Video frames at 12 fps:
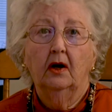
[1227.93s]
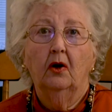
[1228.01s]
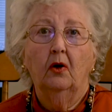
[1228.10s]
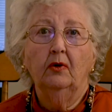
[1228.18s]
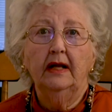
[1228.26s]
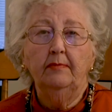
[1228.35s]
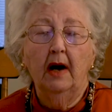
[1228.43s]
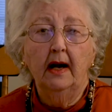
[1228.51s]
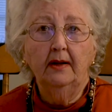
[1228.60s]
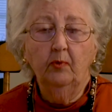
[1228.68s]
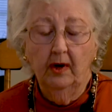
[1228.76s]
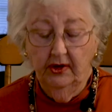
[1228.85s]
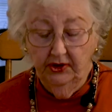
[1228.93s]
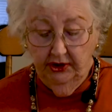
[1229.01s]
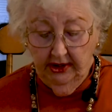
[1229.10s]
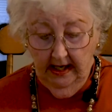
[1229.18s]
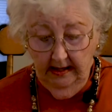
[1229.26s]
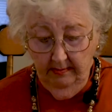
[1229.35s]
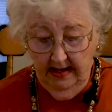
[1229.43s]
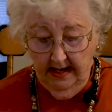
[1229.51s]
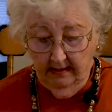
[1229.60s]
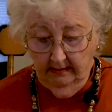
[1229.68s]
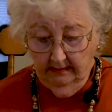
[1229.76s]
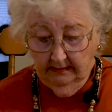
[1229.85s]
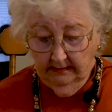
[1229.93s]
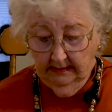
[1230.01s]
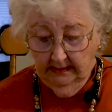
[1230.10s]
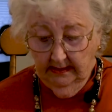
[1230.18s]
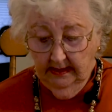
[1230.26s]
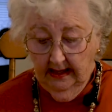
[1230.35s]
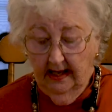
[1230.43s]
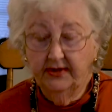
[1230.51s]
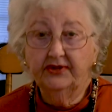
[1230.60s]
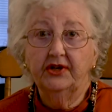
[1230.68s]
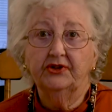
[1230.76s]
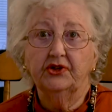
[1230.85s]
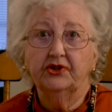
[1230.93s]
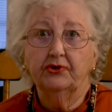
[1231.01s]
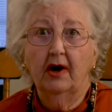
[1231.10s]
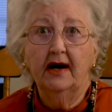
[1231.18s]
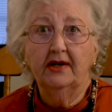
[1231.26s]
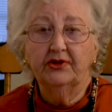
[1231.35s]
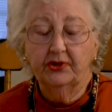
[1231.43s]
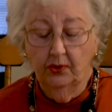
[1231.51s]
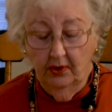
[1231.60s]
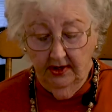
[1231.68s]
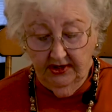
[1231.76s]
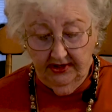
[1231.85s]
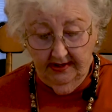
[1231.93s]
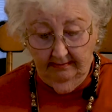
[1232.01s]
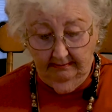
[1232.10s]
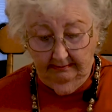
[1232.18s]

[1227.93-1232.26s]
Only mine wears chainmail and sits astride his horse.